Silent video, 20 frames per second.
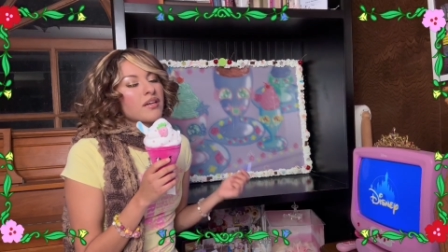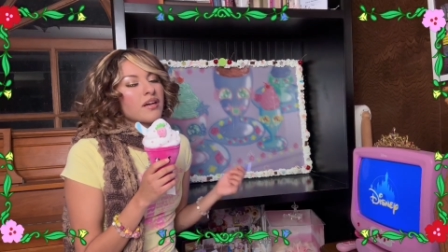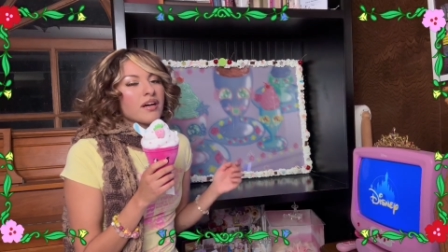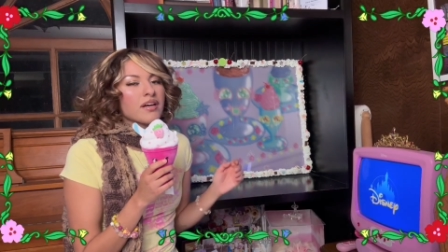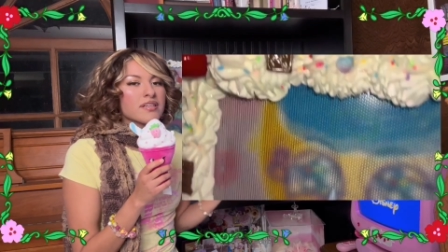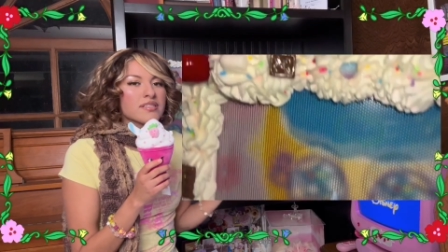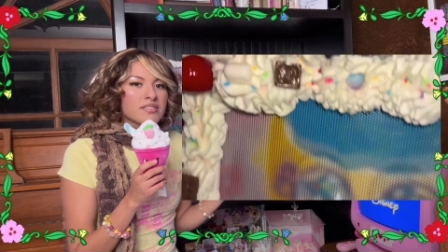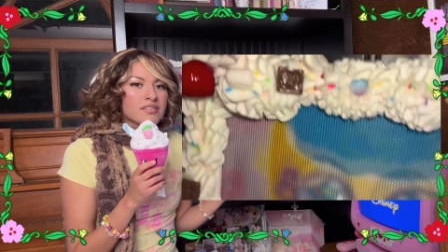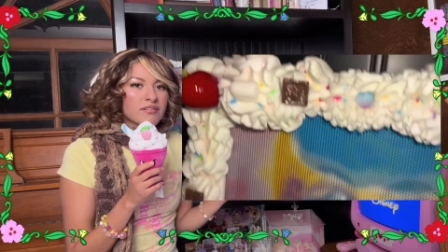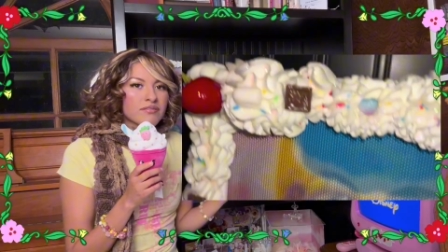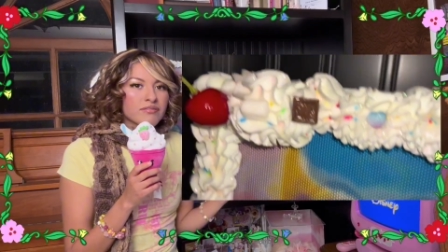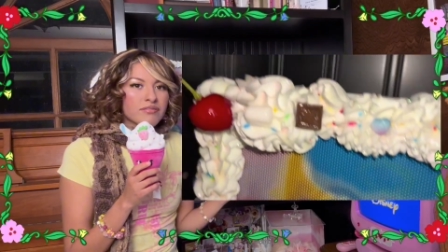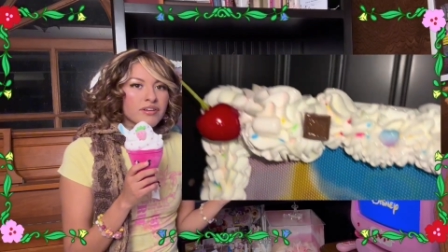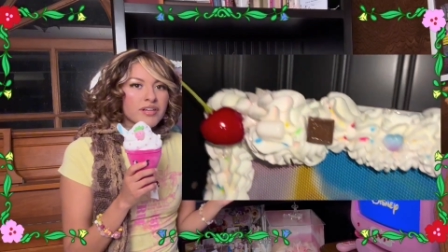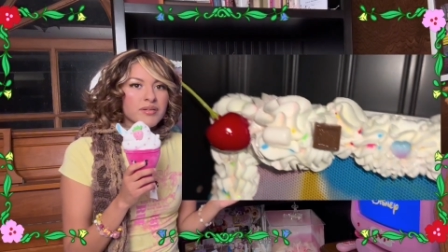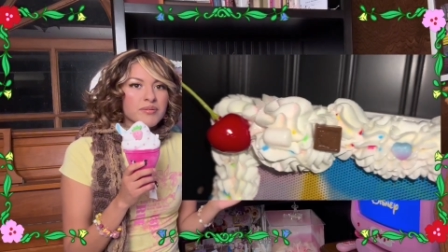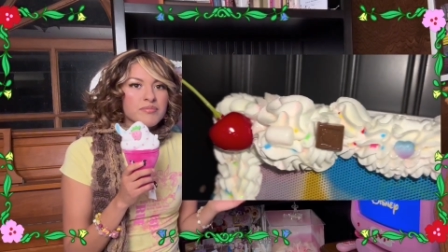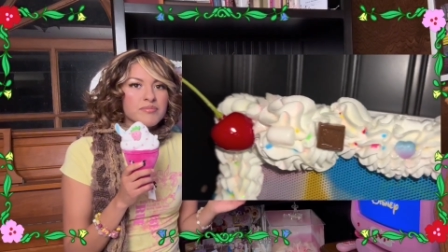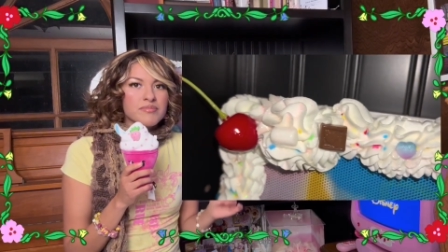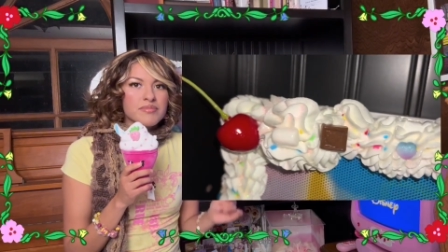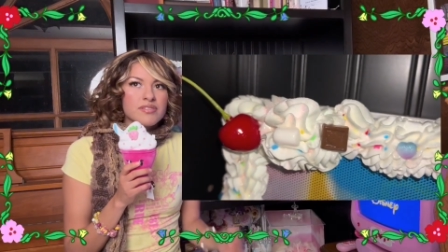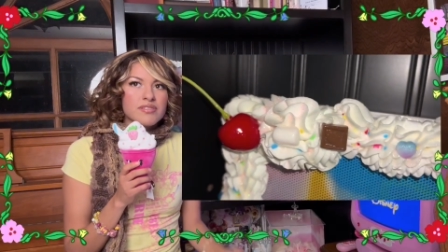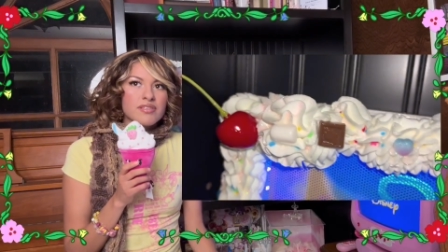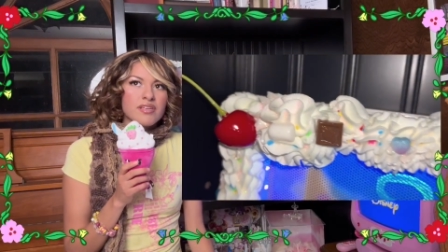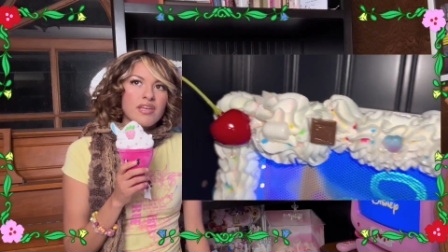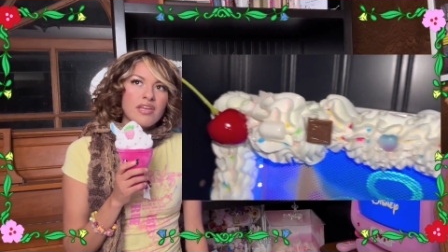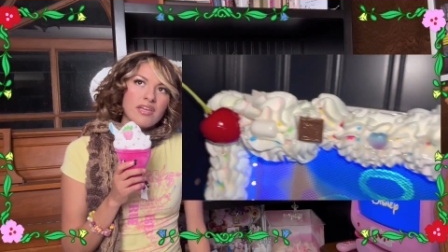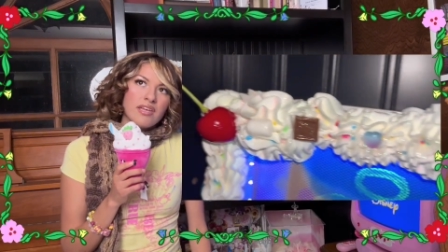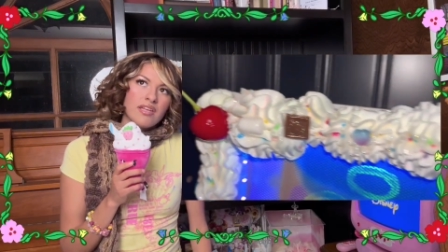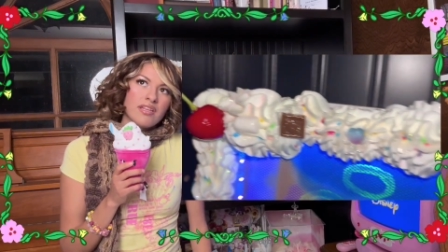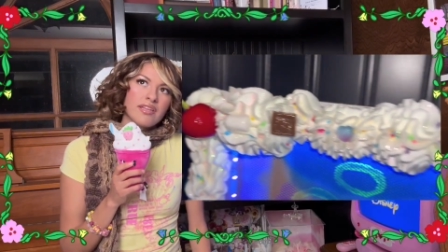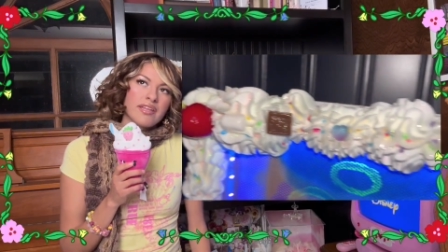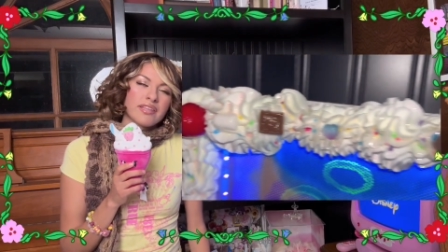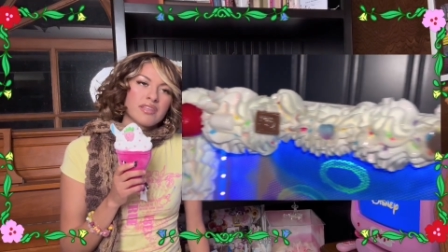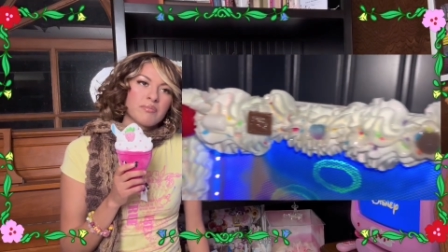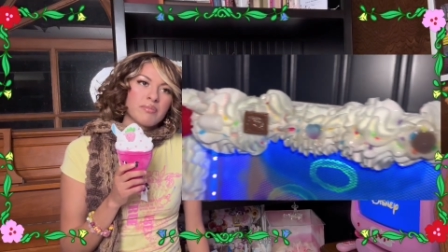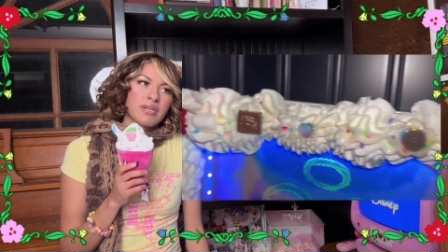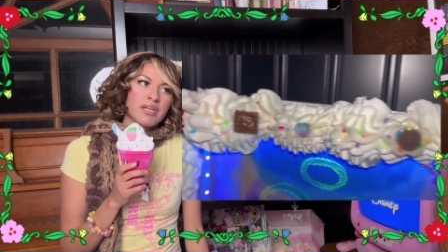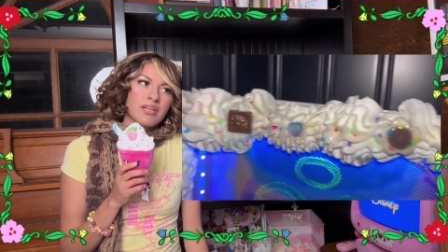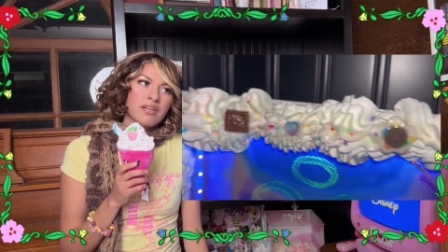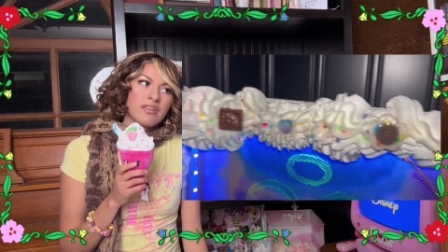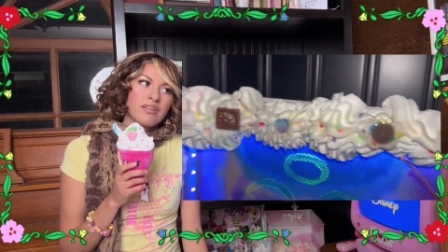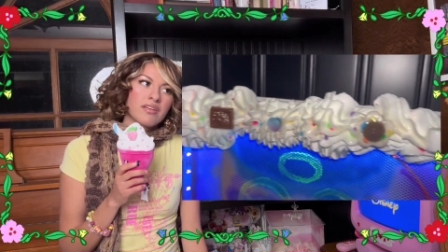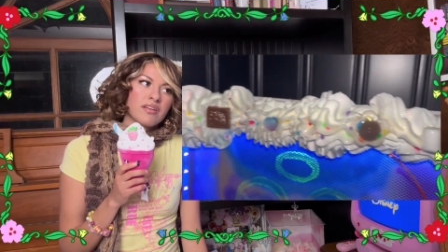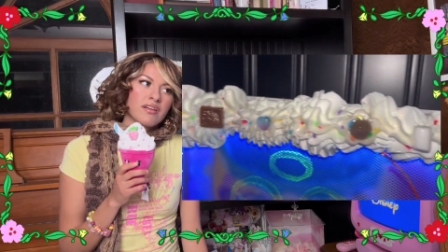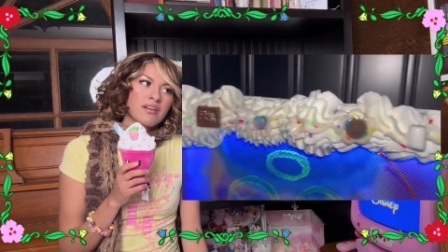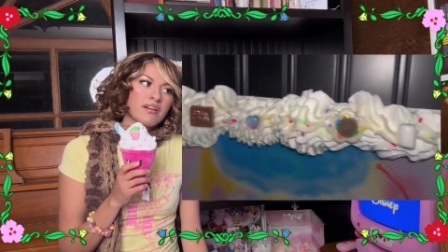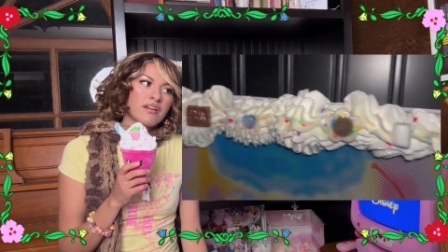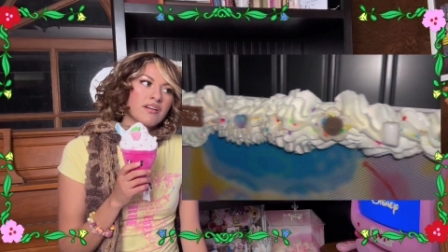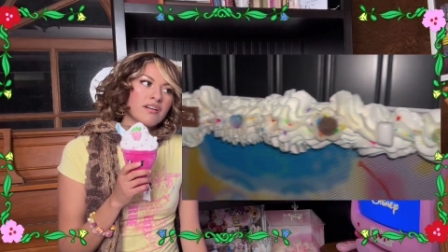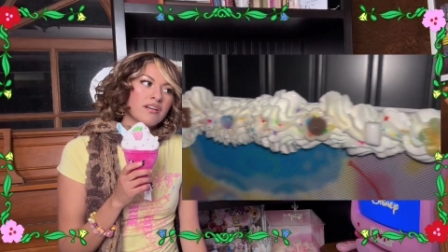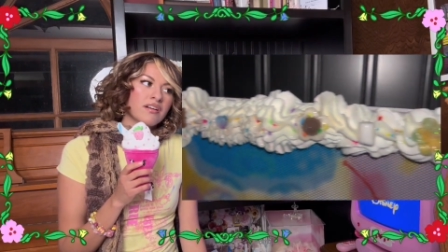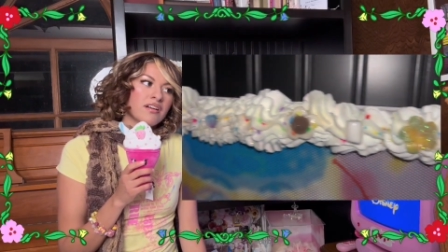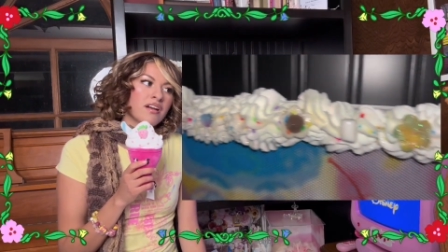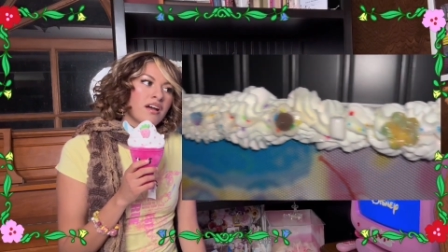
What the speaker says: icing frames in like the beginning of the year,